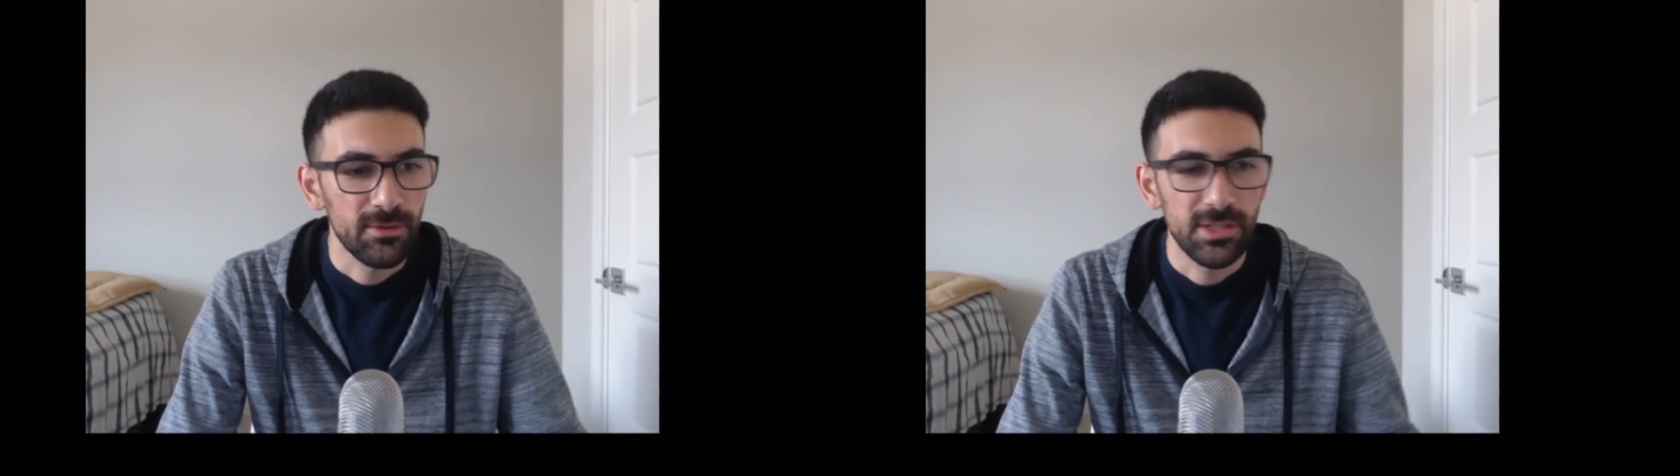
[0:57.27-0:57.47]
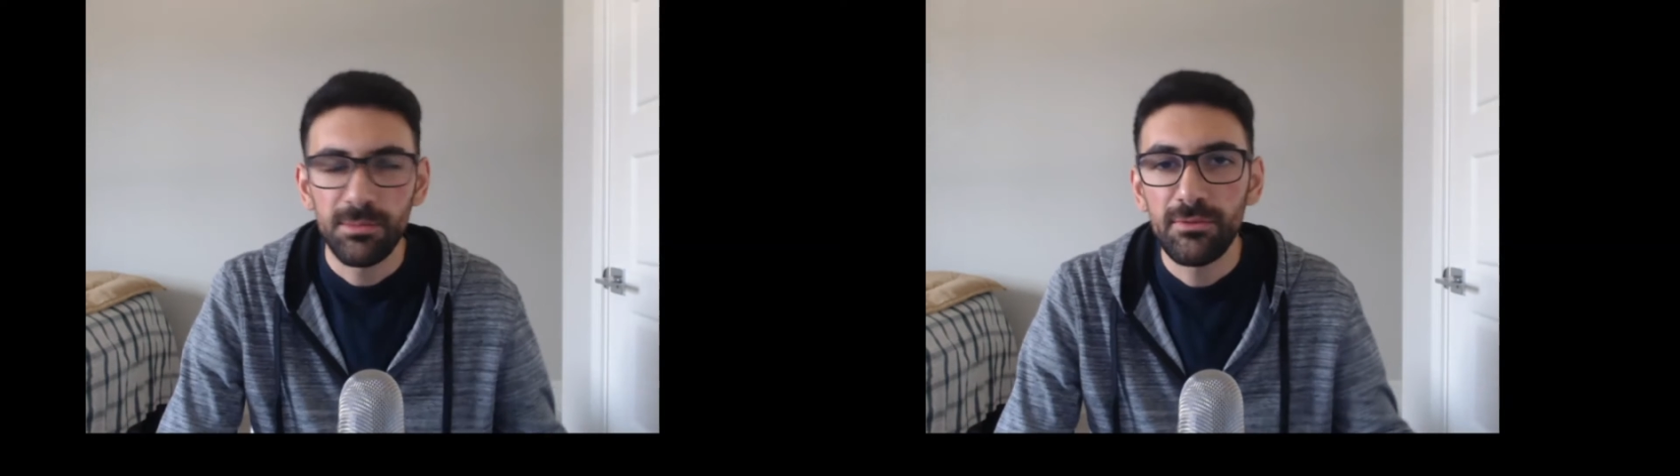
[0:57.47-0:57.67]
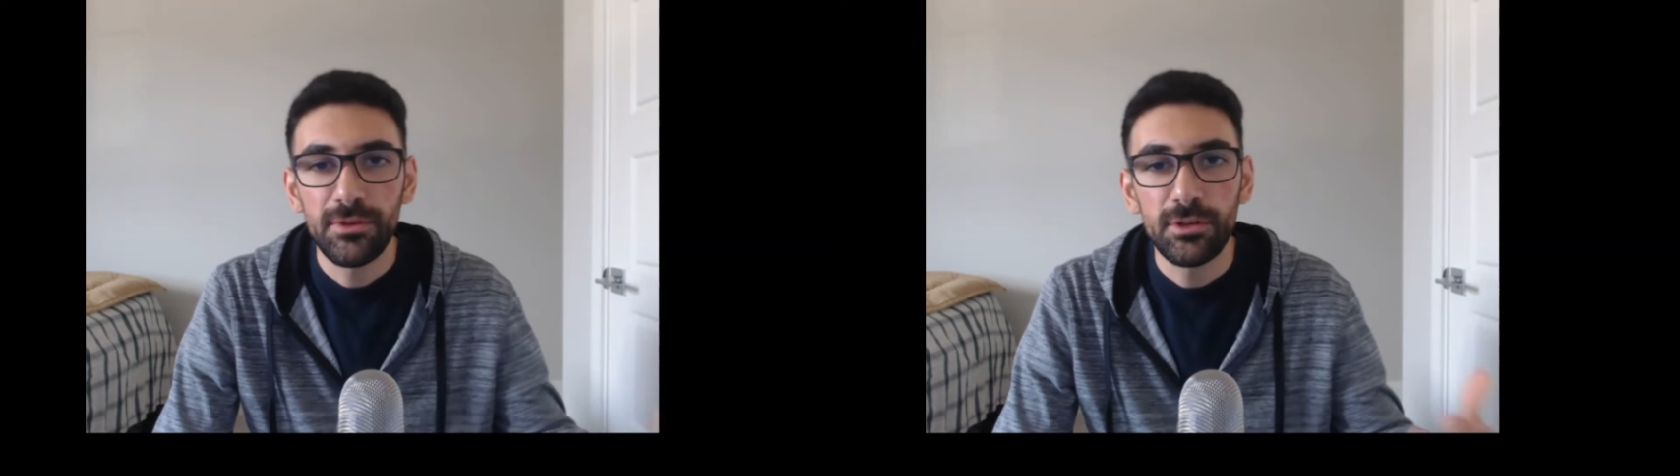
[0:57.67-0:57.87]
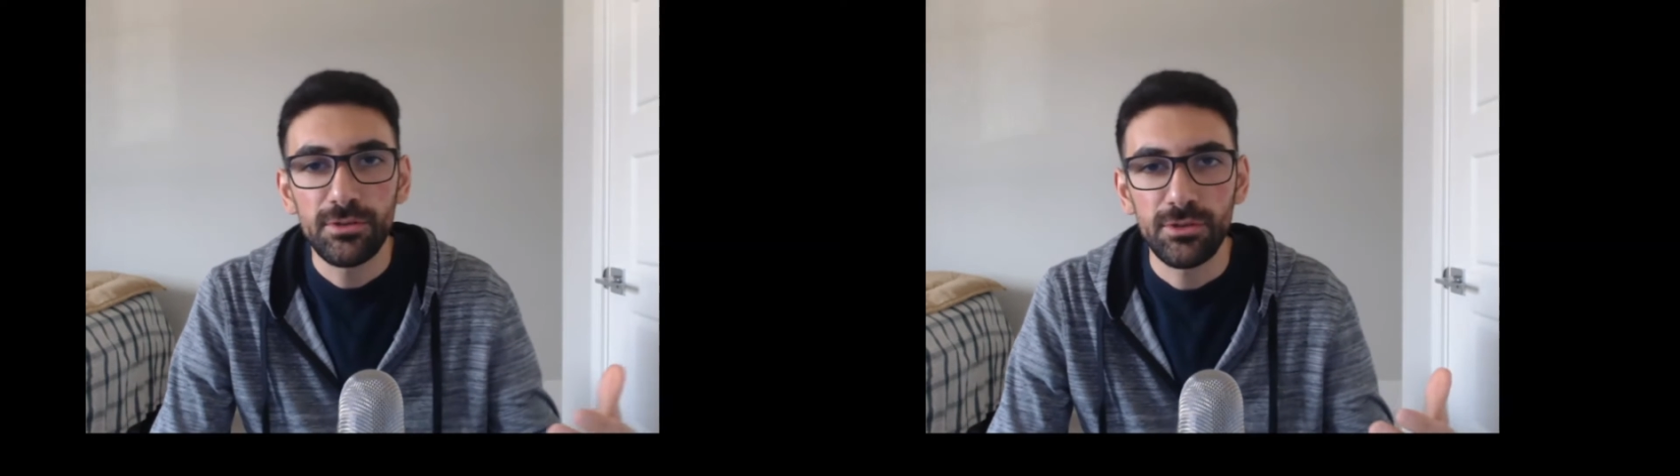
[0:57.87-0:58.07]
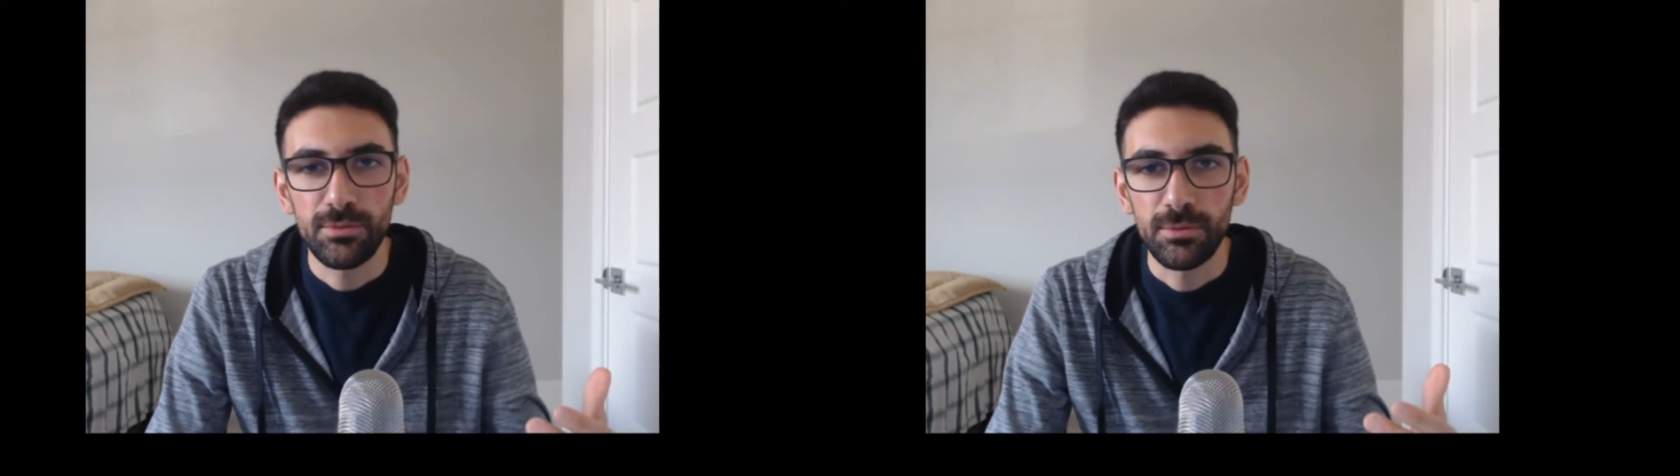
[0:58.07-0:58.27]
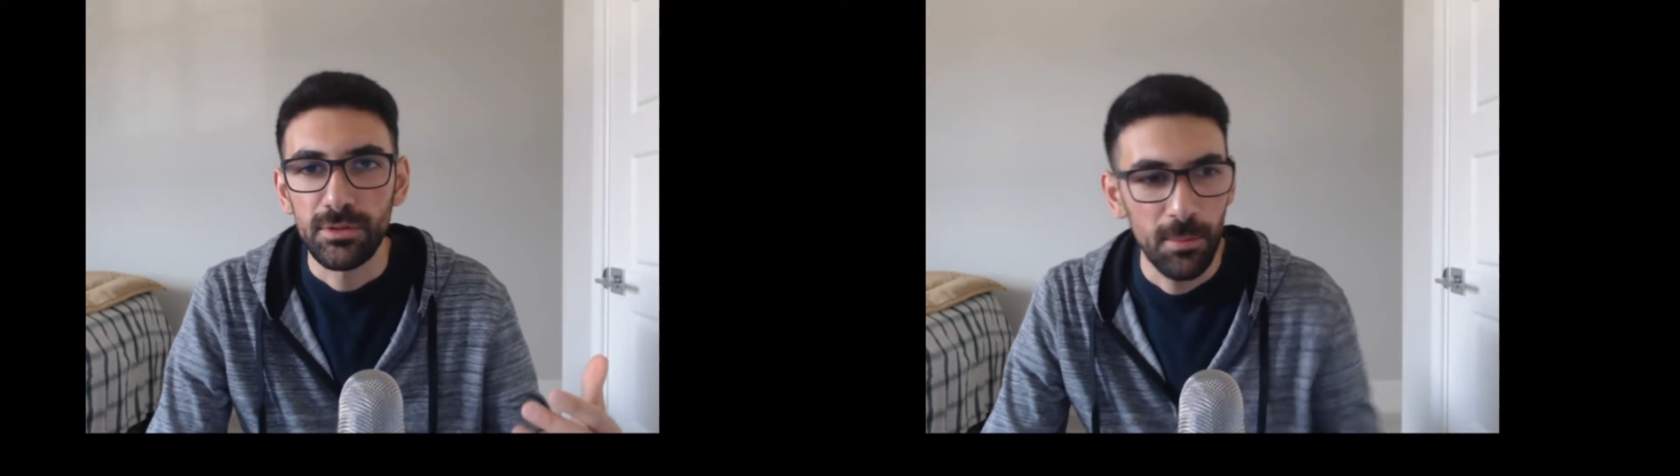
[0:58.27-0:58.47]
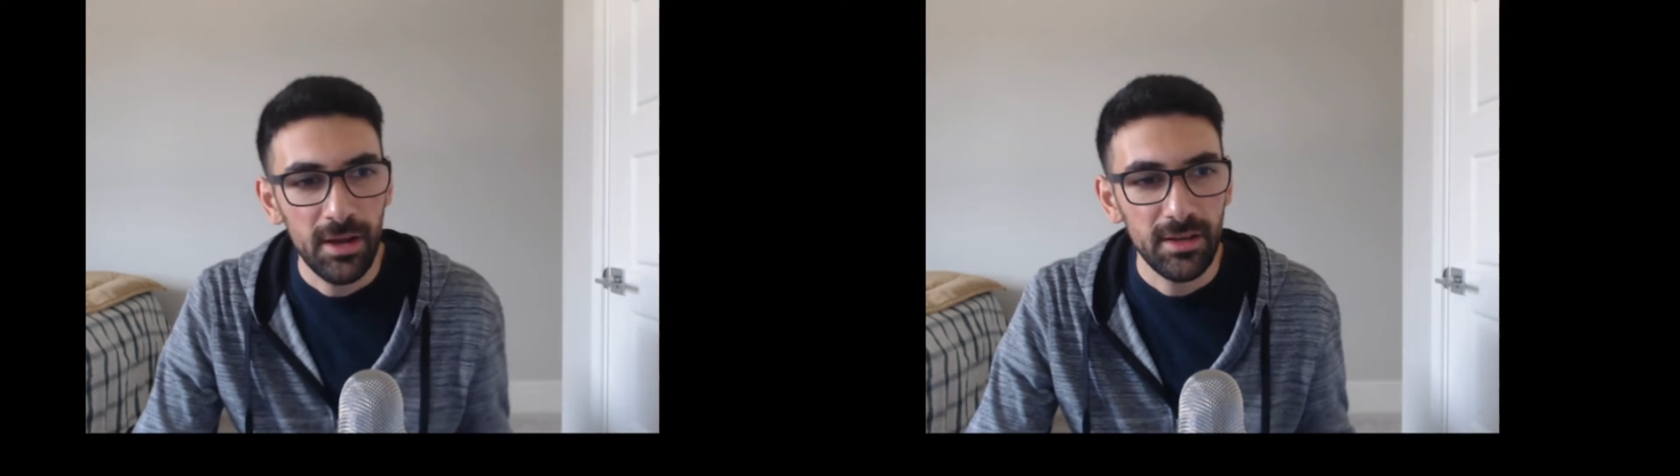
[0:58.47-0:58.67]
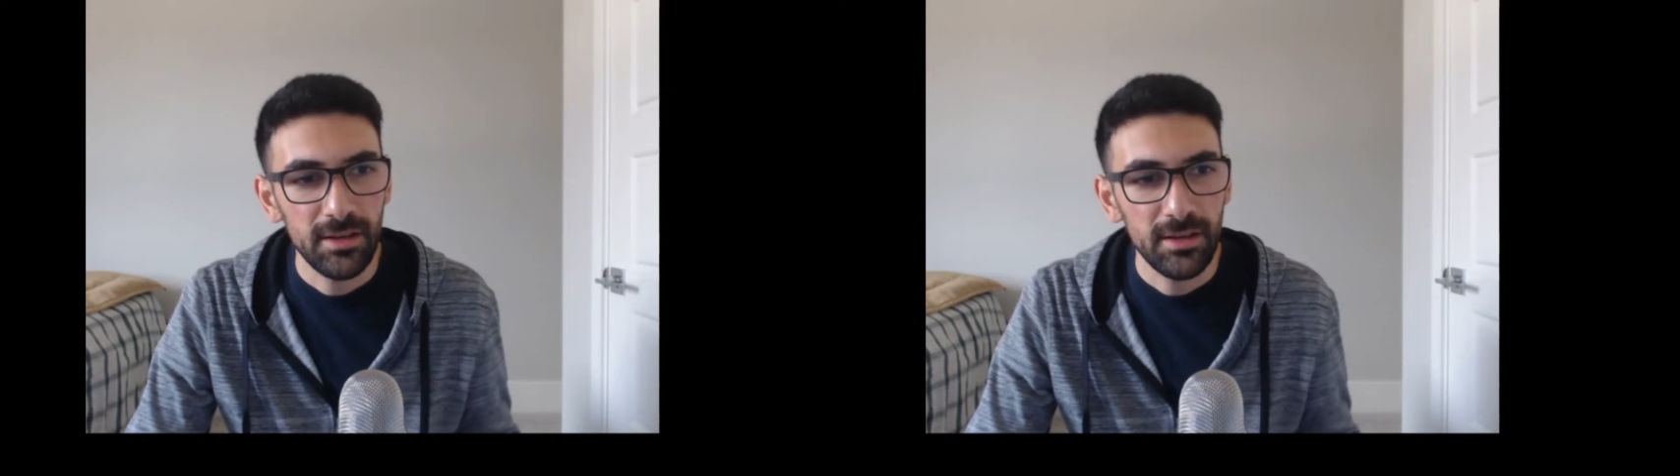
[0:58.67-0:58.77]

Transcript: Some of the villagers were mocking